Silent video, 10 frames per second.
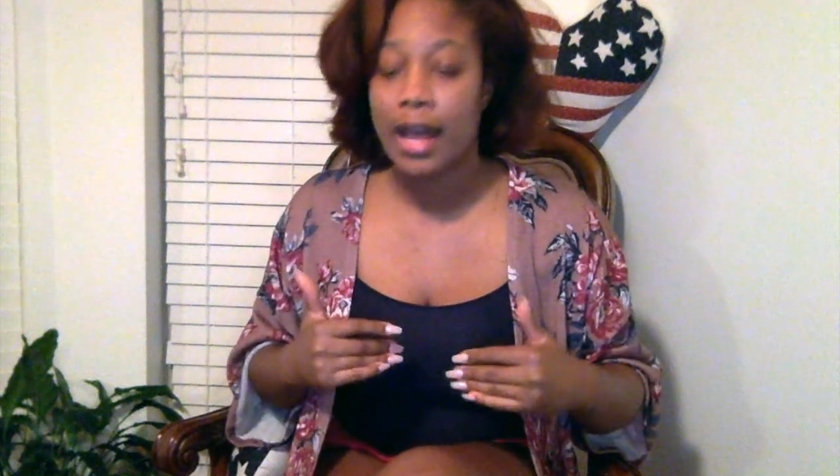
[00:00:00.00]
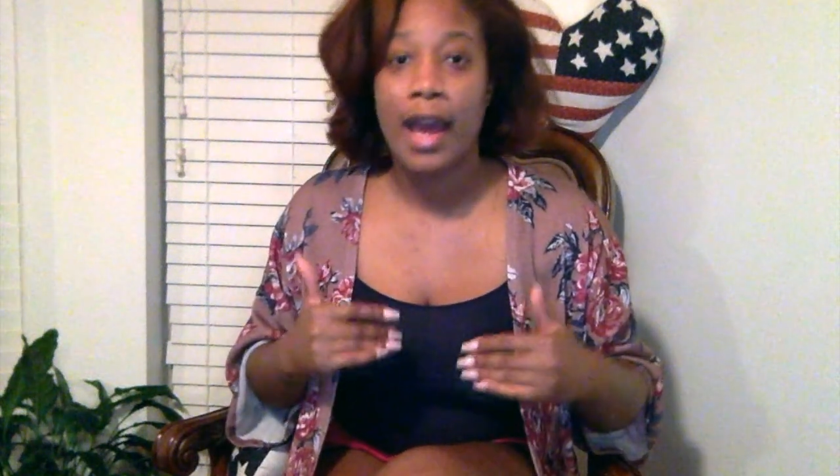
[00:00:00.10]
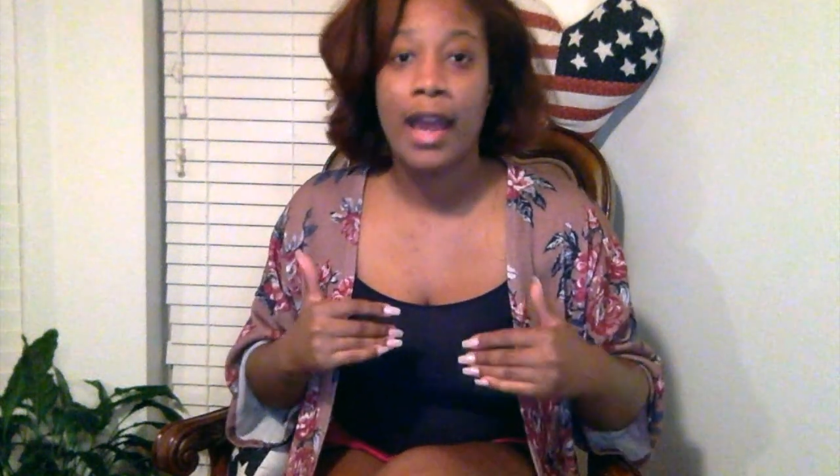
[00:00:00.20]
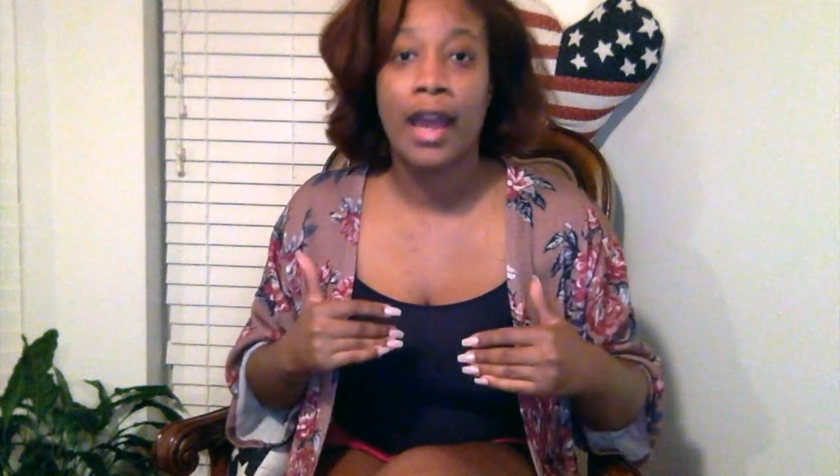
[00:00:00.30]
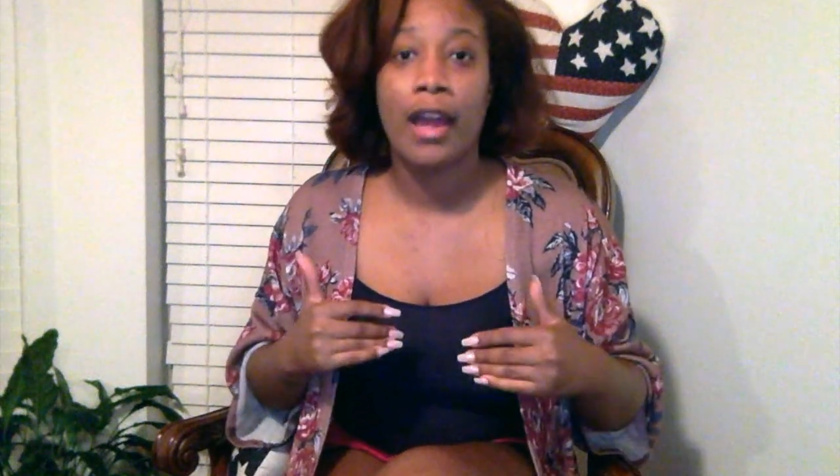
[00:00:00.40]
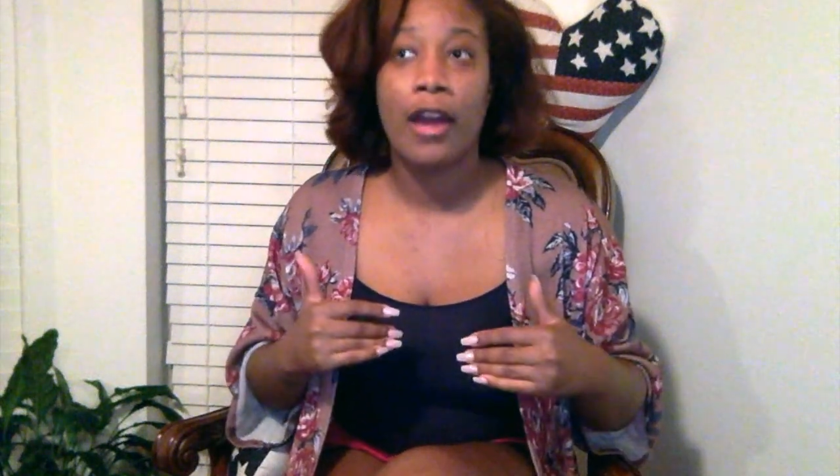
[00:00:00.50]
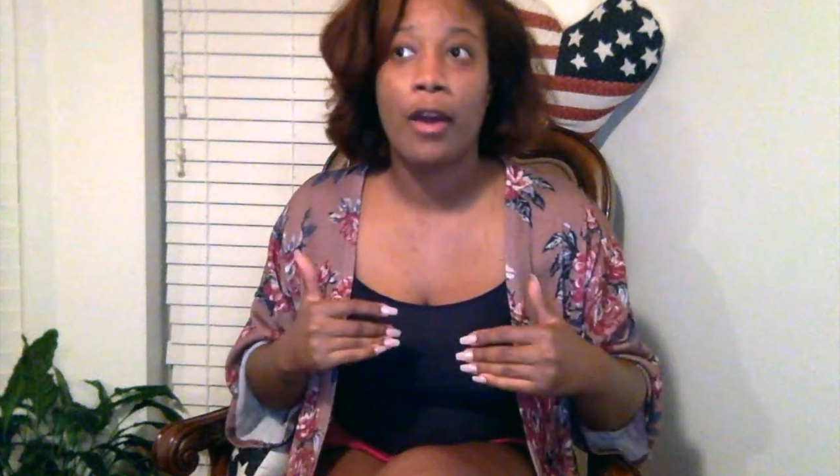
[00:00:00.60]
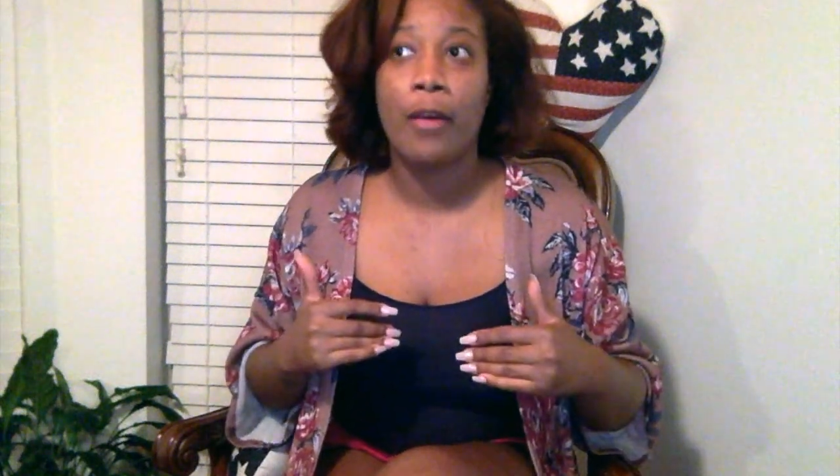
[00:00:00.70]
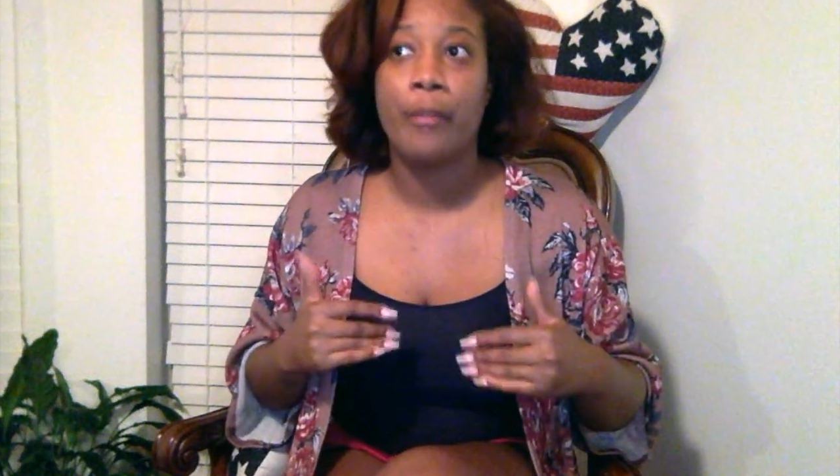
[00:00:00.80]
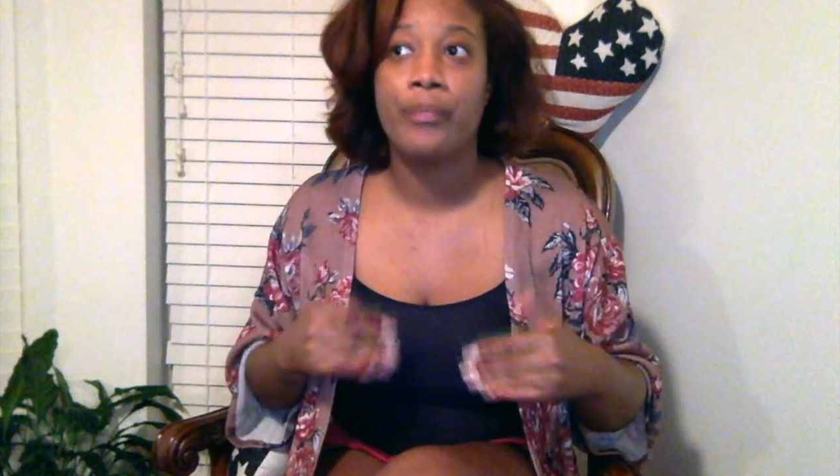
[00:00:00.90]

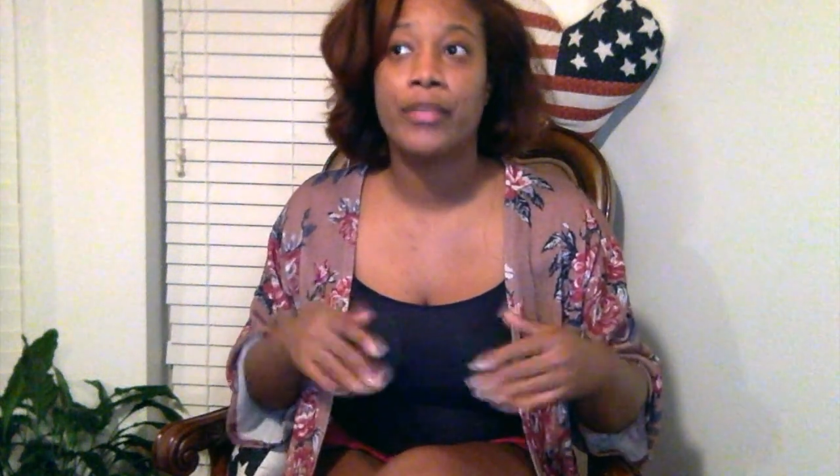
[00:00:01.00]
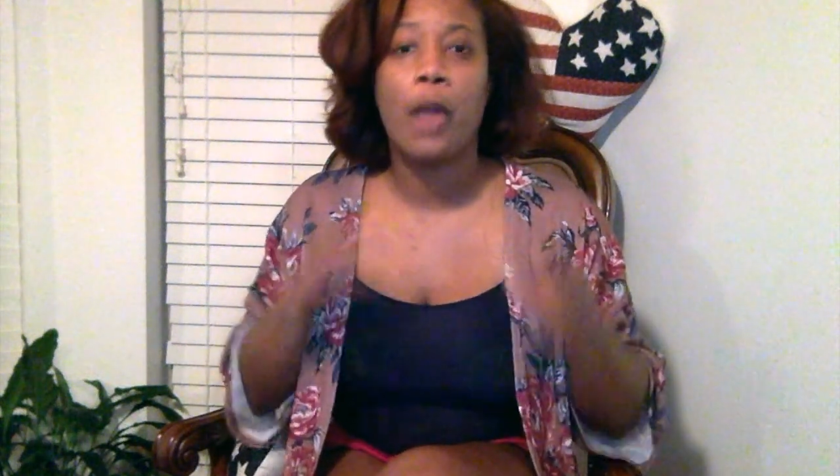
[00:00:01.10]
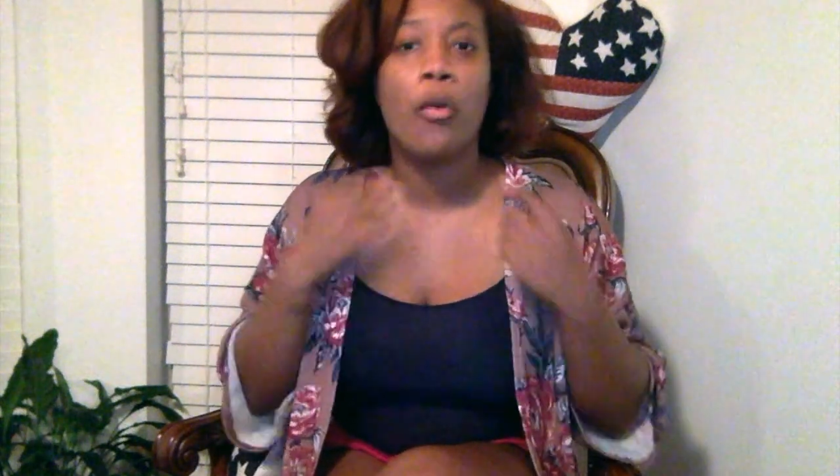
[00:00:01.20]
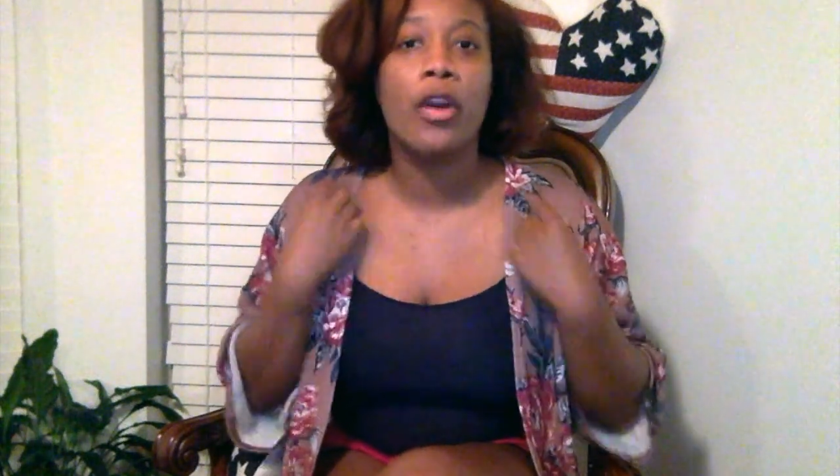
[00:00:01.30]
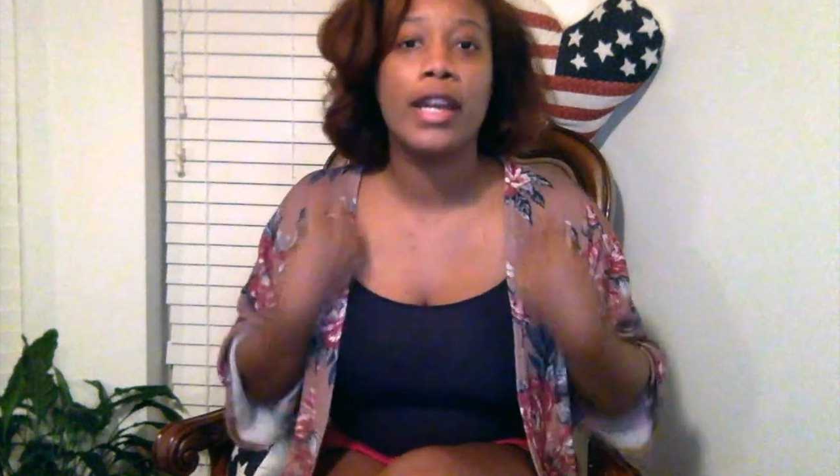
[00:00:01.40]
I wore